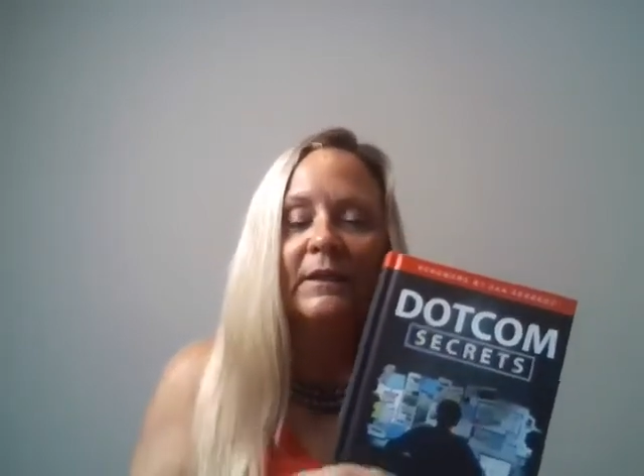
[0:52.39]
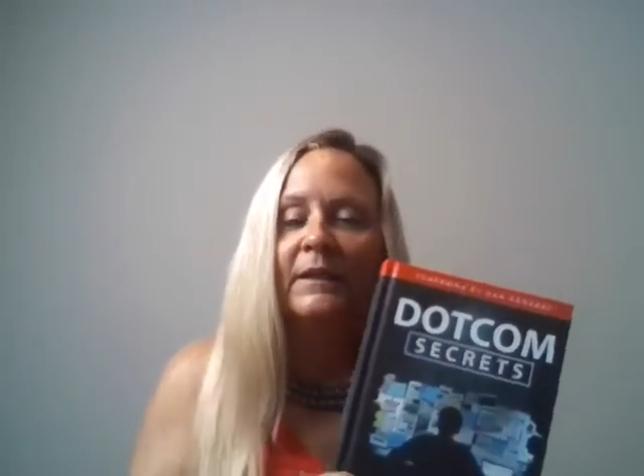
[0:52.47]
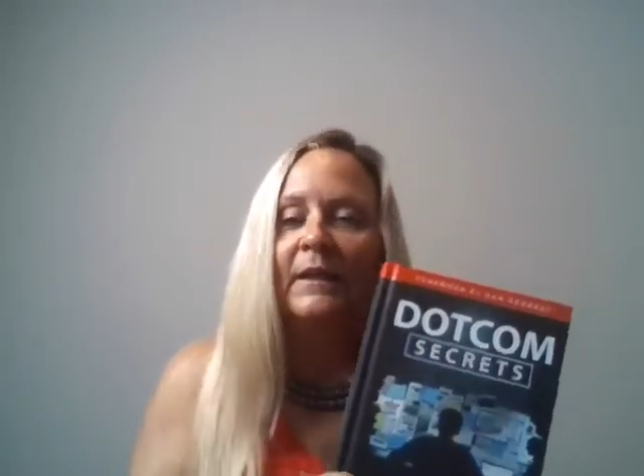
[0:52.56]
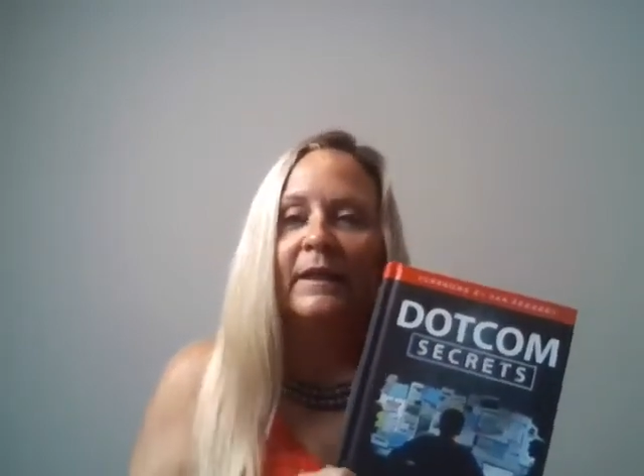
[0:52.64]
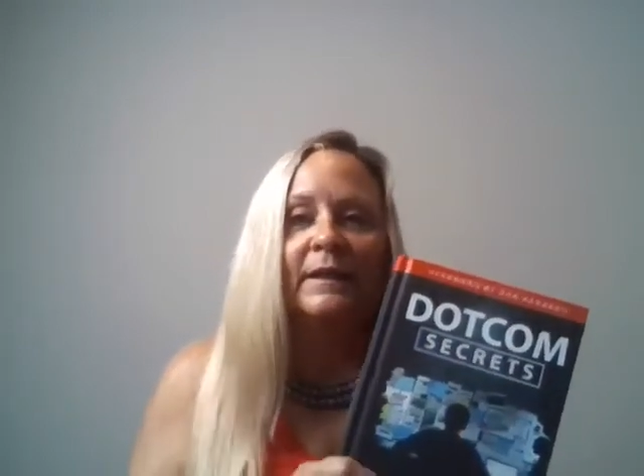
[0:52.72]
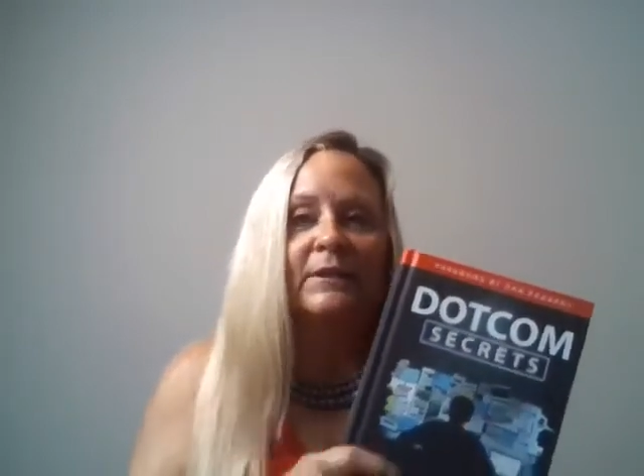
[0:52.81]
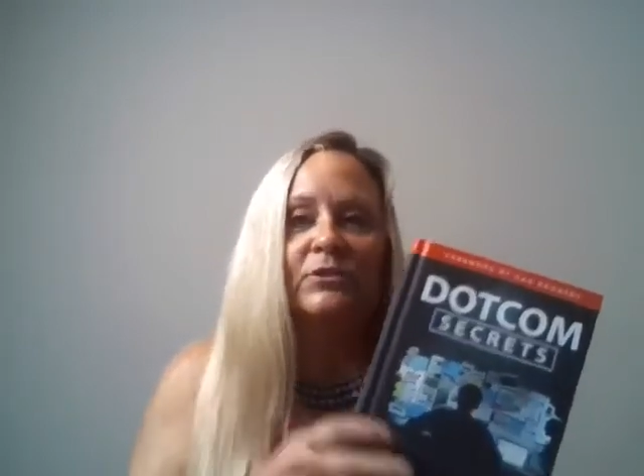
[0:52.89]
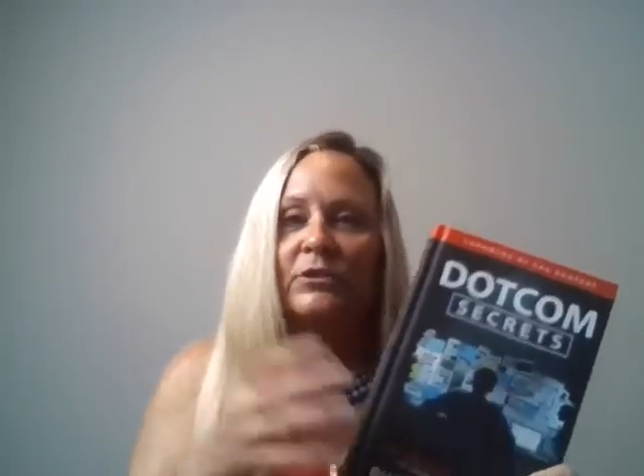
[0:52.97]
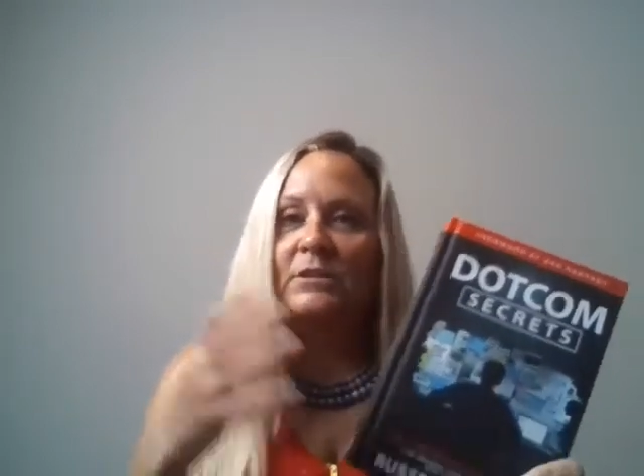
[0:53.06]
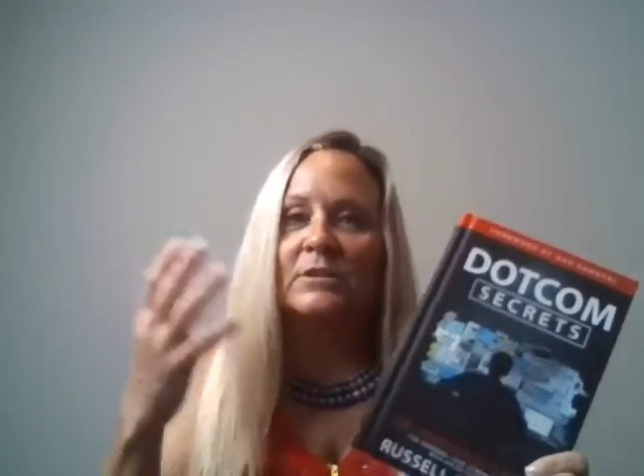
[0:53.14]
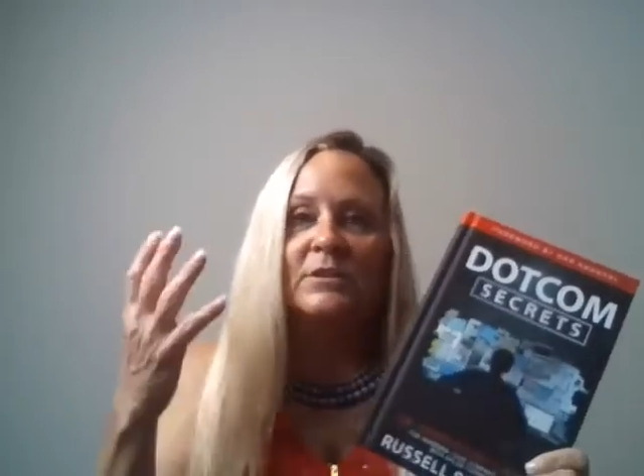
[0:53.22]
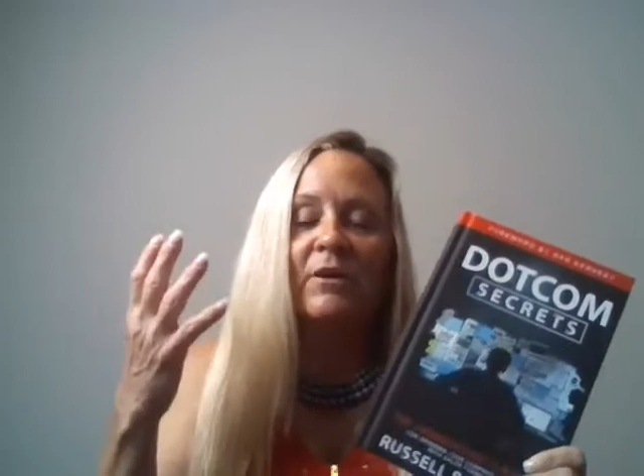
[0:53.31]
Like,
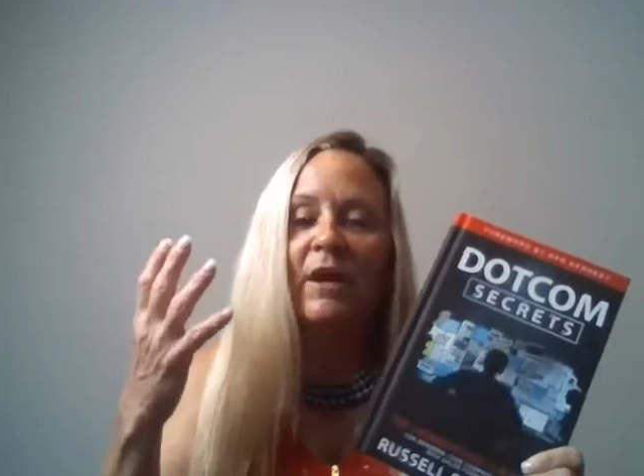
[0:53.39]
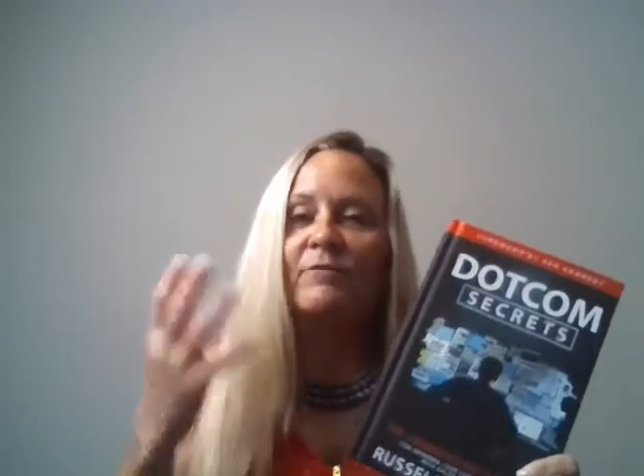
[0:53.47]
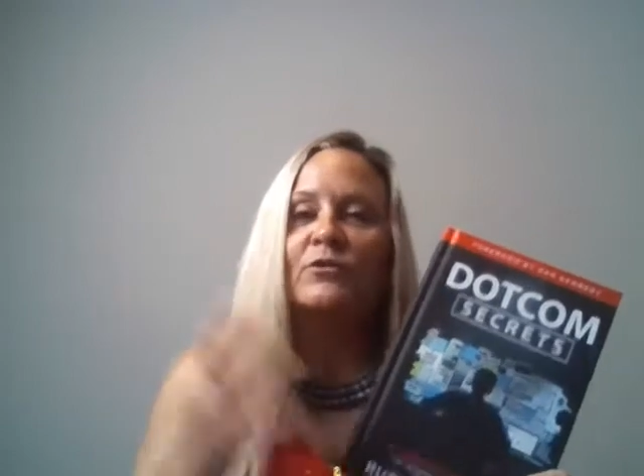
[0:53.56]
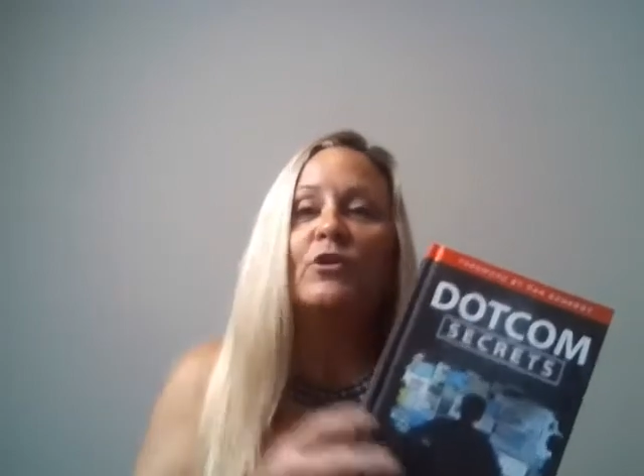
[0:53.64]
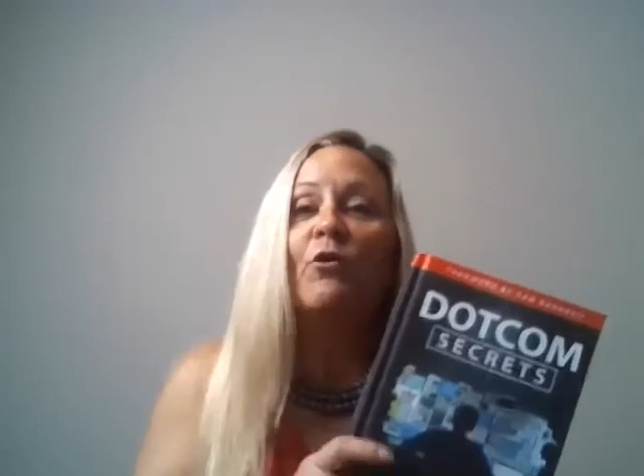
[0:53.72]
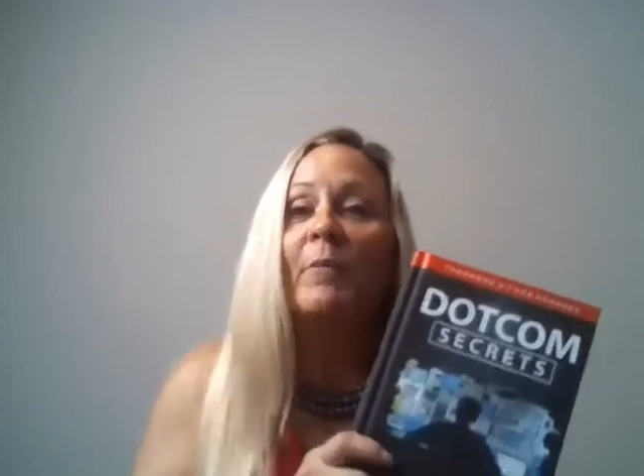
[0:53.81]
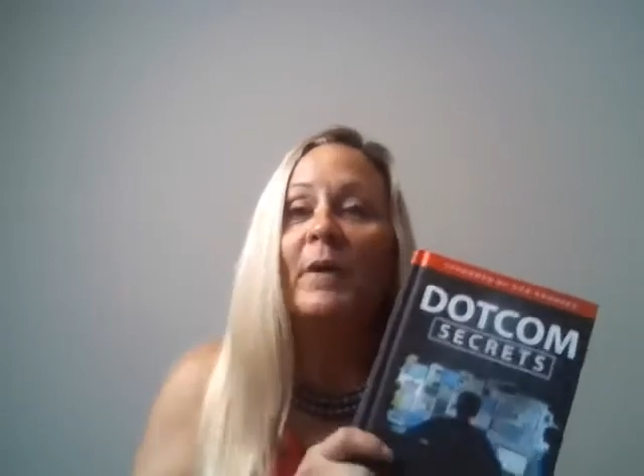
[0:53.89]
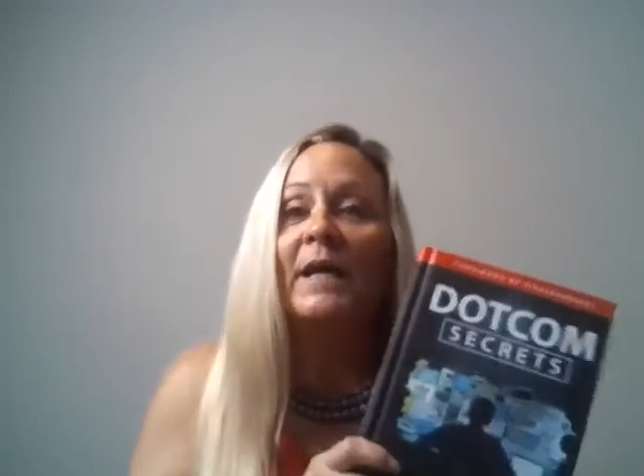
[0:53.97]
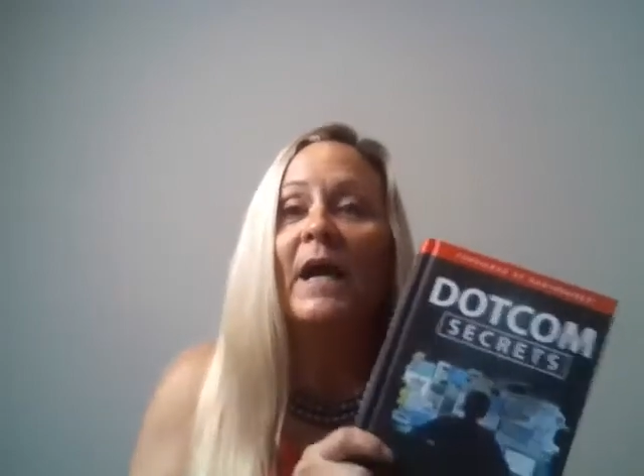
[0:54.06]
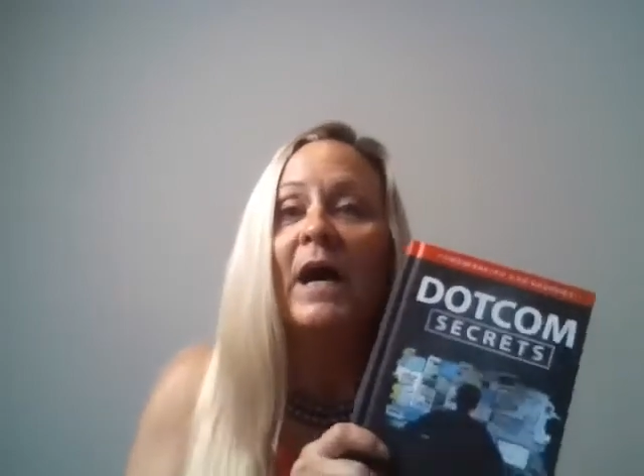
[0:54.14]
just, you have so many